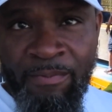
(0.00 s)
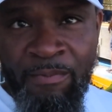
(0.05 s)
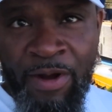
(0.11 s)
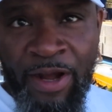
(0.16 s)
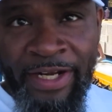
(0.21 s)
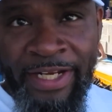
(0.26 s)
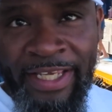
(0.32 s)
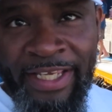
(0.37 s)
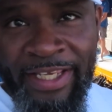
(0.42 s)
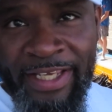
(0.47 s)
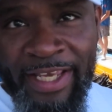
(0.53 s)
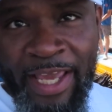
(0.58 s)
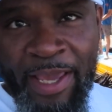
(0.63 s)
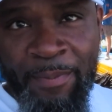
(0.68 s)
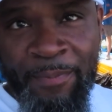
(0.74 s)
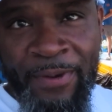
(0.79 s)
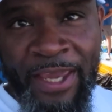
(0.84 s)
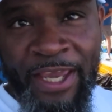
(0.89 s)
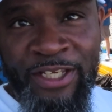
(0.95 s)
money
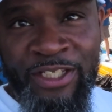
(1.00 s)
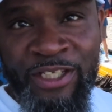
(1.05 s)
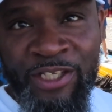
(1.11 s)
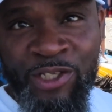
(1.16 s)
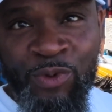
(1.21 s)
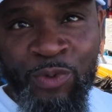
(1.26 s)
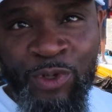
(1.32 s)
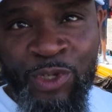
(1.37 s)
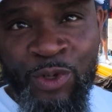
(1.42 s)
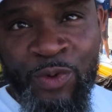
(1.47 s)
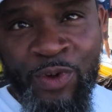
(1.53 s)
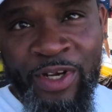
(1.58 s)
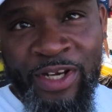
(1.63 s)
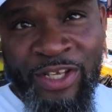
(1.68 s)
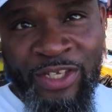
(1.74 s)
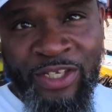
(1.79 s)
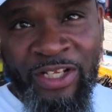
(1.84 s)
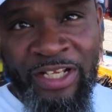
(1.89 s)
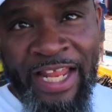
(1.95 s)
and patience when you're
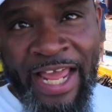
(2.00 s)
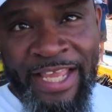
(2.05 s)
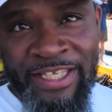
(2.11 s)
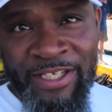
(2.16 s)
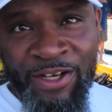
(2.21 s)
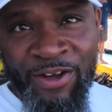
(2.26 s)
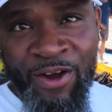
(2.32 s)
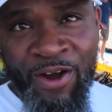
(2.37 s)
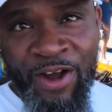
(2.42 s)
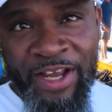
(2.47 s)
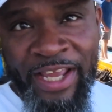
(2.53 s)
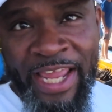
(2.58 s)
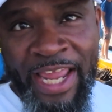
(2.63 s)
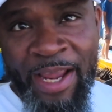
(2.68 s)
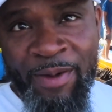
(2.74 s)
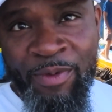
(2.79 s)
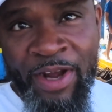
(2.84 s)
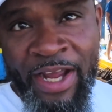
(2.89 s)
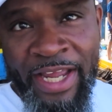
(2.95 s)
in this plastic car
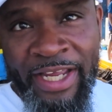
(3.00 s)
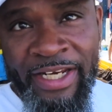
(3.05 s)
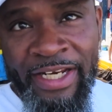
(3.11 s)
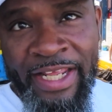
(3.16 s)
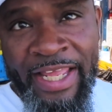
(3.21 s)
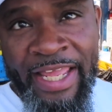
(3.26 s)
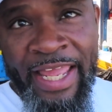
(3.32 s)
game, right?